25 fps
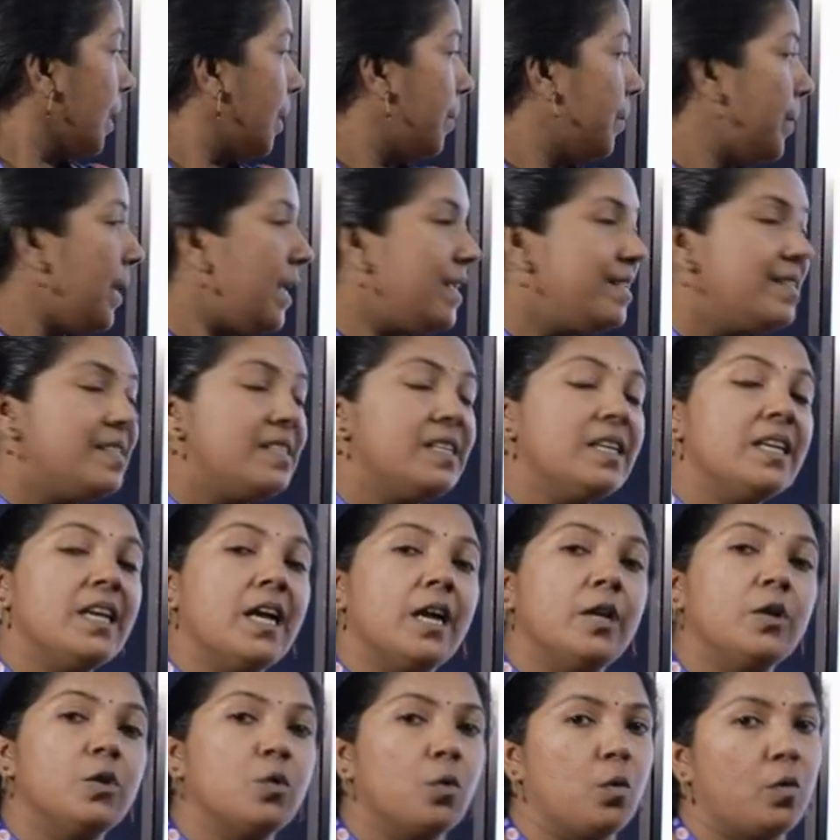benzene
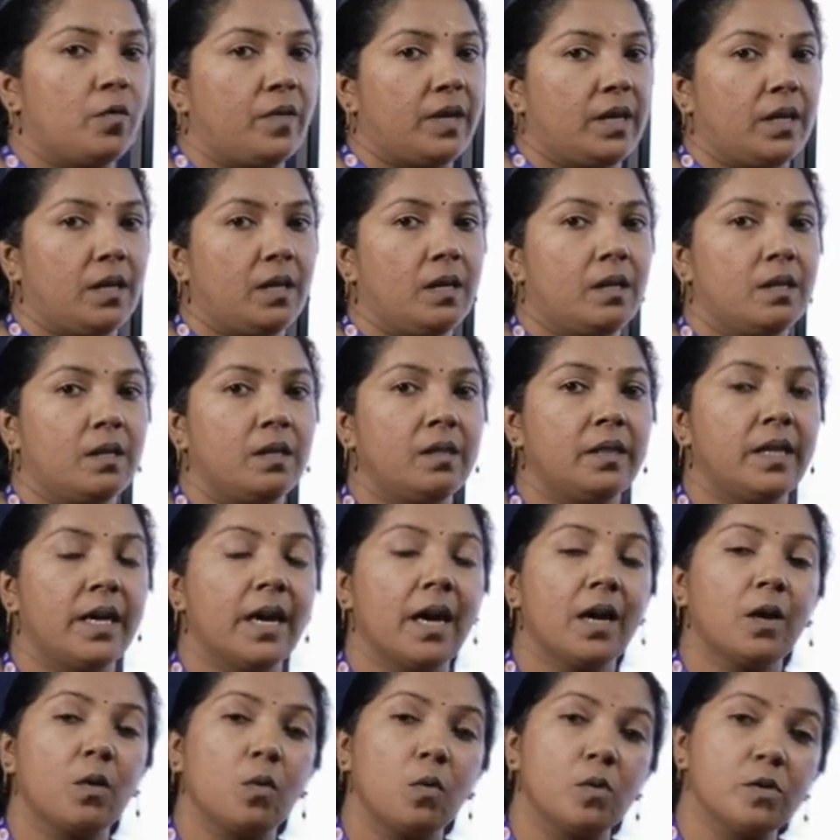and toluene. They
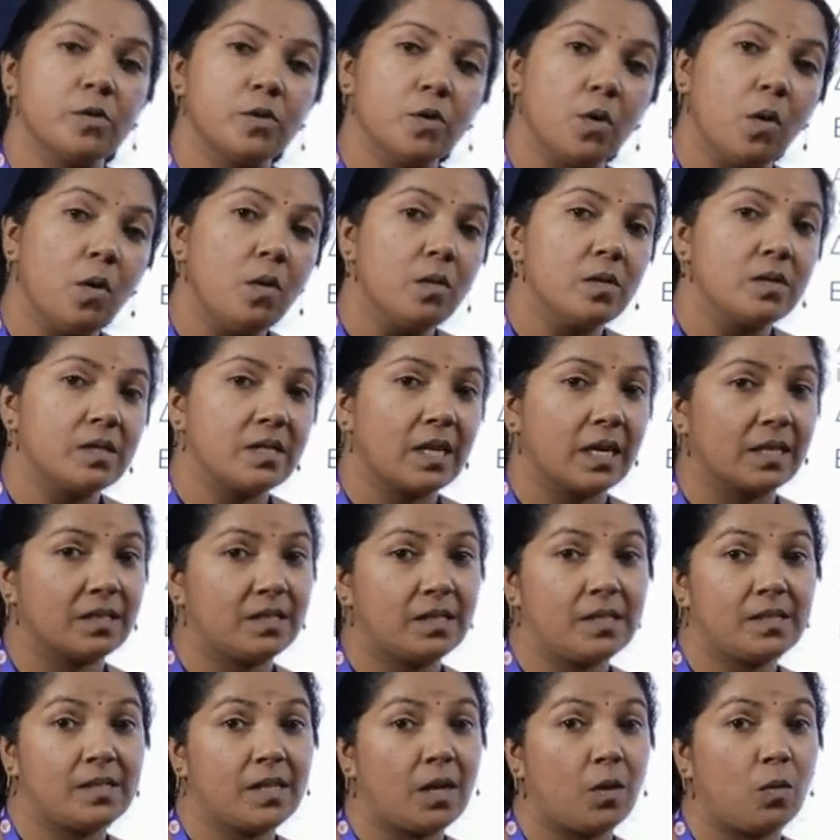are also,
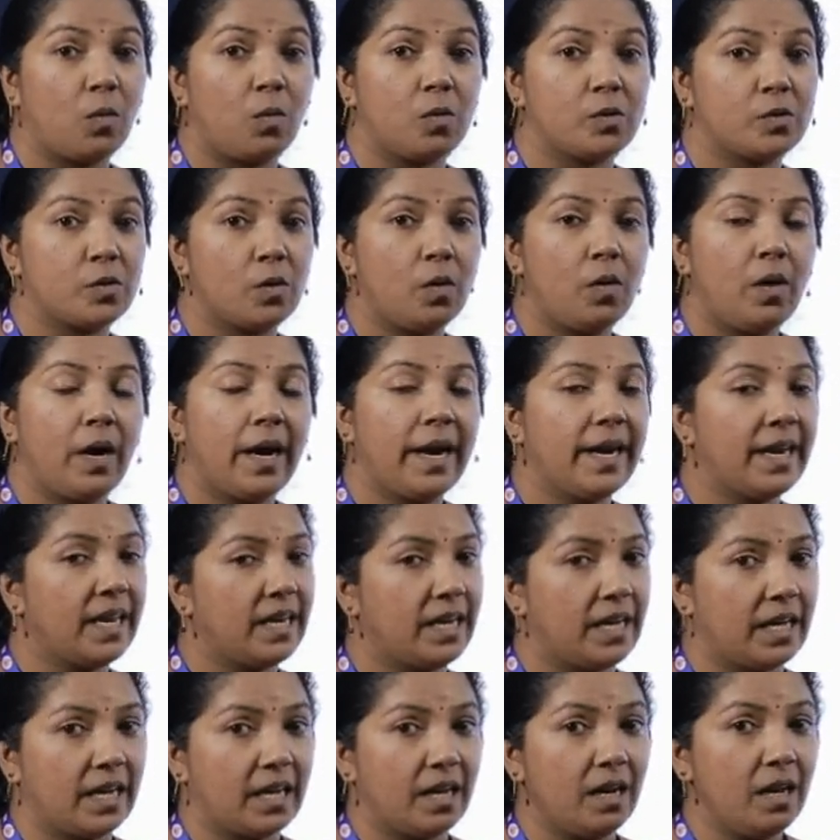structures are also
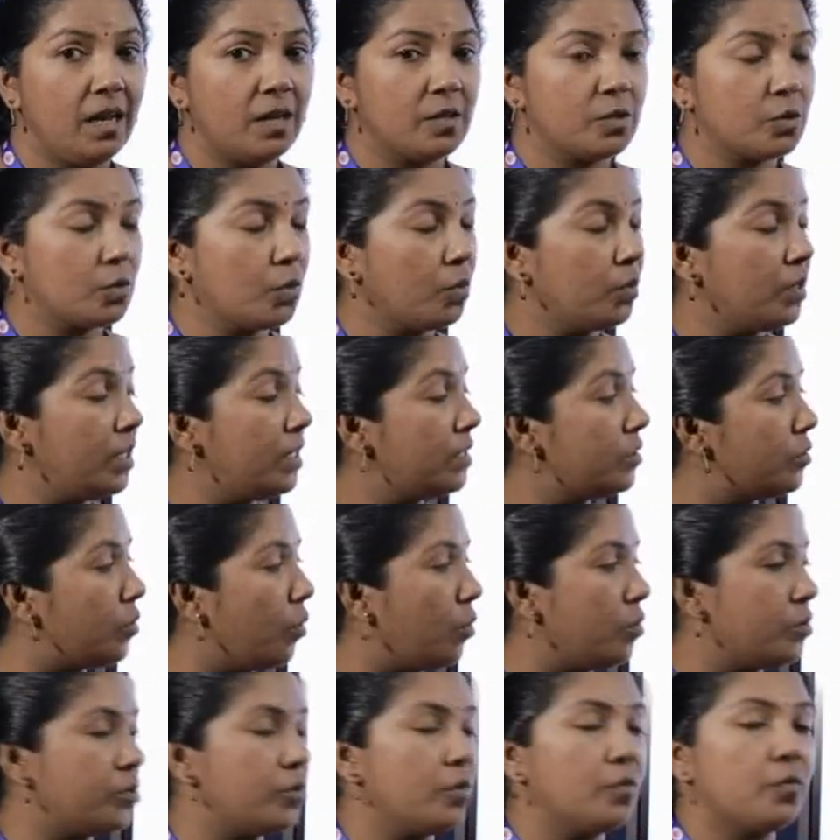identical. So this
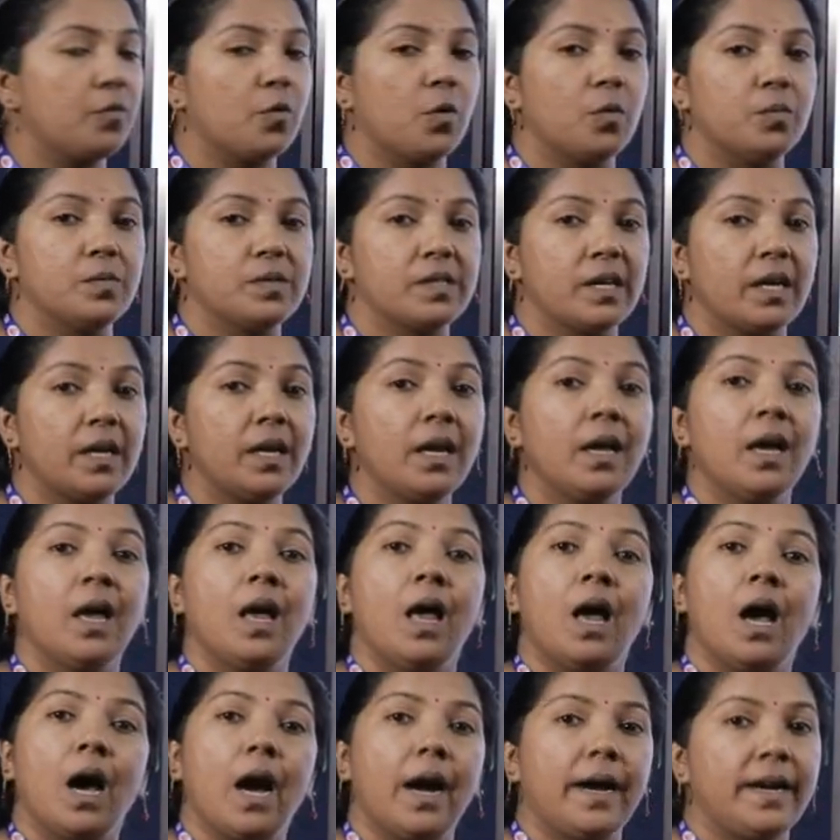also forms an
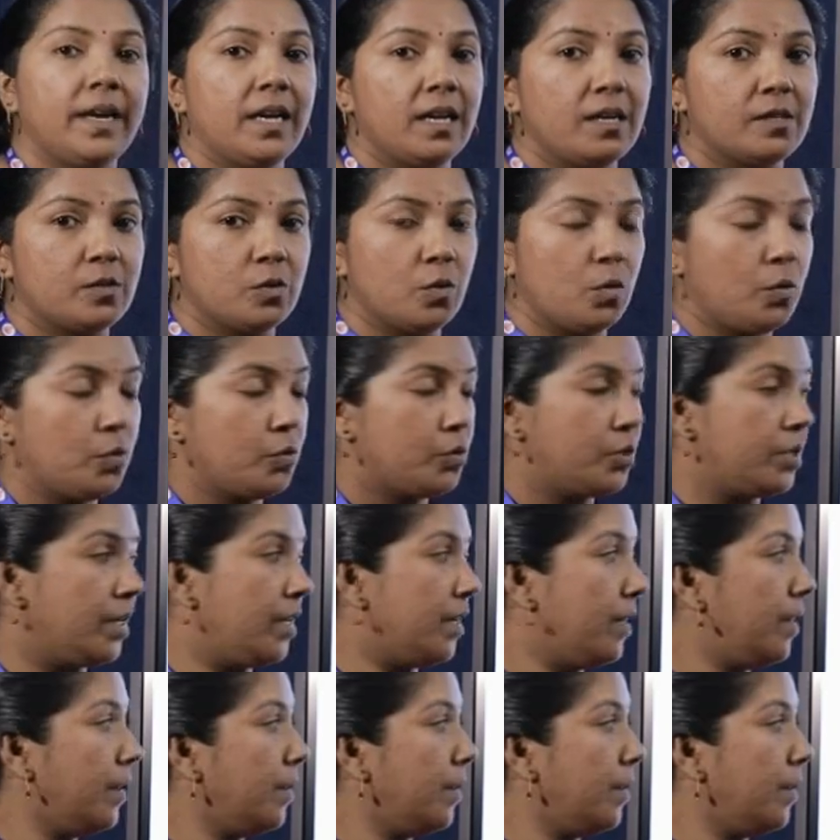ideal solution.